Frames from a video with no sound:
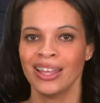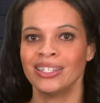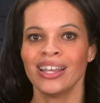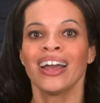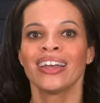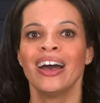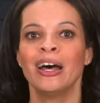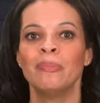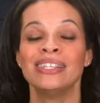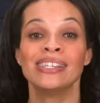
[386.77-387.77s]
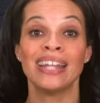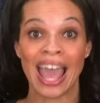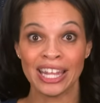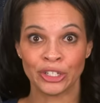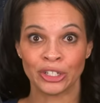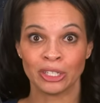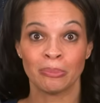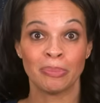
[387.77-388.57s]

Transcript: DocHub is an editor,